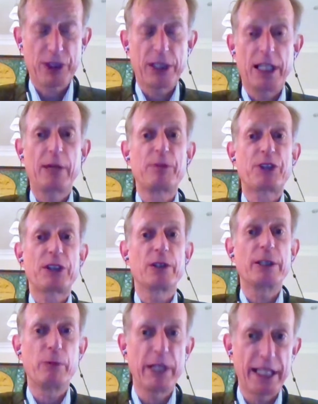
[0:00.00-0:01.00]

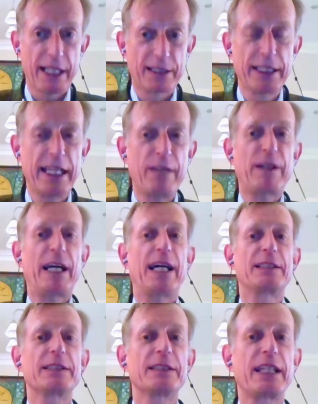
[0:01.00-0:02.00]
Absolutely. We had never
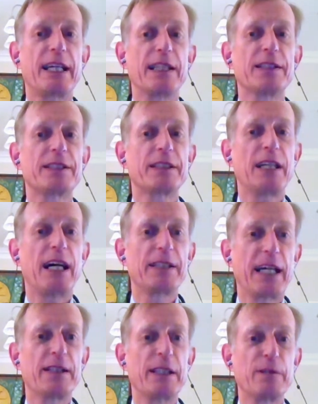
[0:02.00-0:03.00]
had debt at
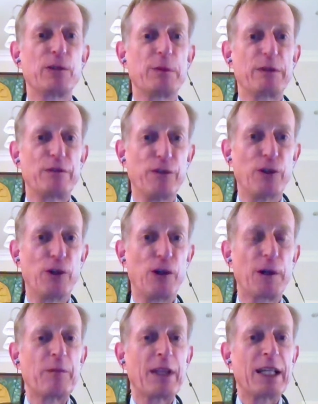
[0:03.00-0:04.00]
that level
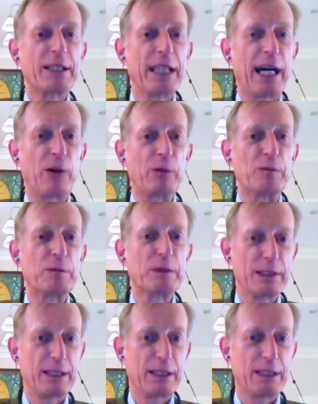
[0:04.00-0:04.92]
before. Okay. Now,